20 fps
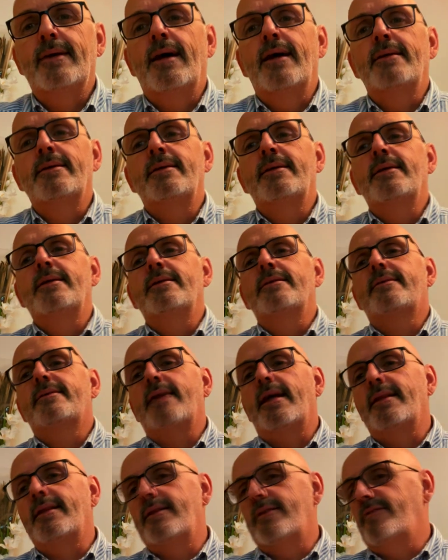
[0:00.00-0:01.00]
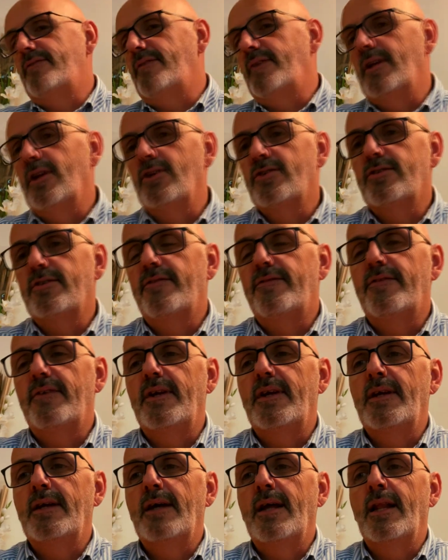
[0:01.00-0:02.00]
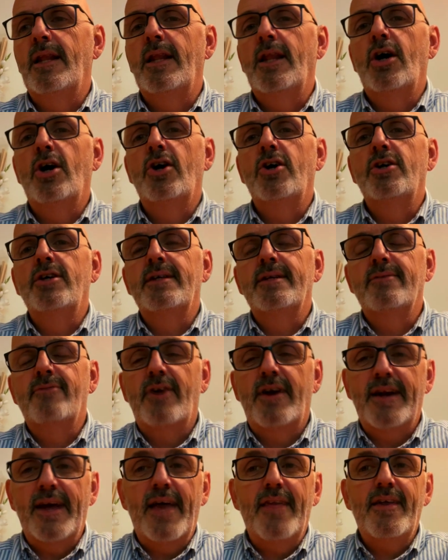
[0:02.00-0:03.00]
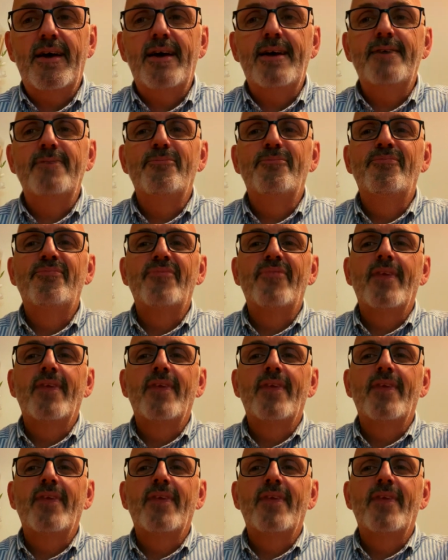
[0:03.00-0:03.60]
and he studied philosophy and law in Granada.